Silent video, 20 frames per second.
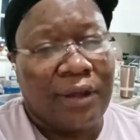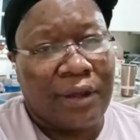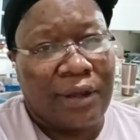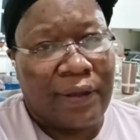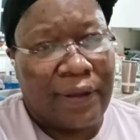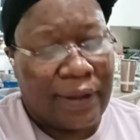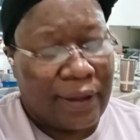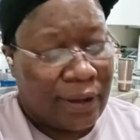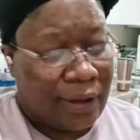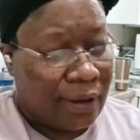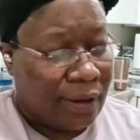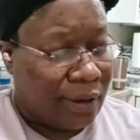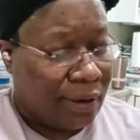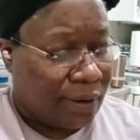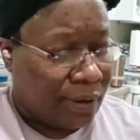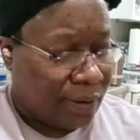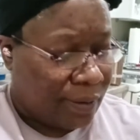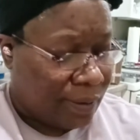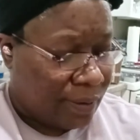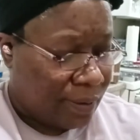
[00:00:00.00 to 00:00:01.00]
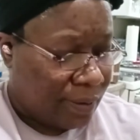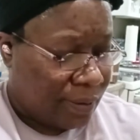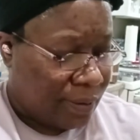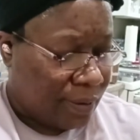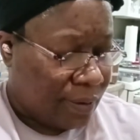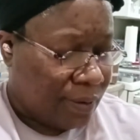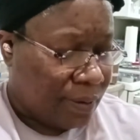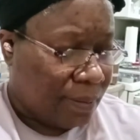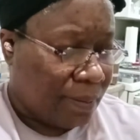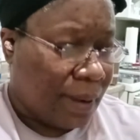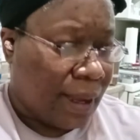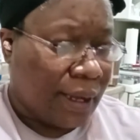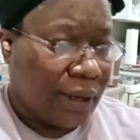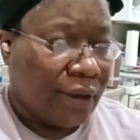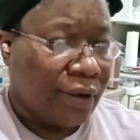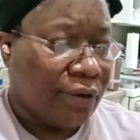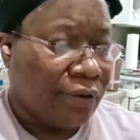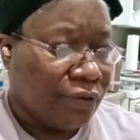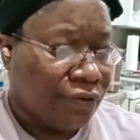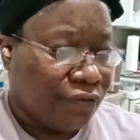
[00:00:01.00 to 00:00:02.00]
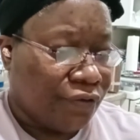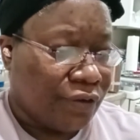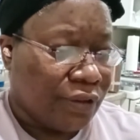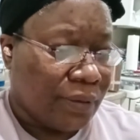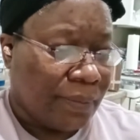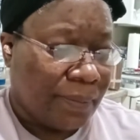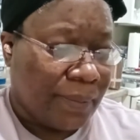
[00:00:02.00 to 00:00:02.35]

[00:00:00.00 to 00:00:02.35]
and my goals for the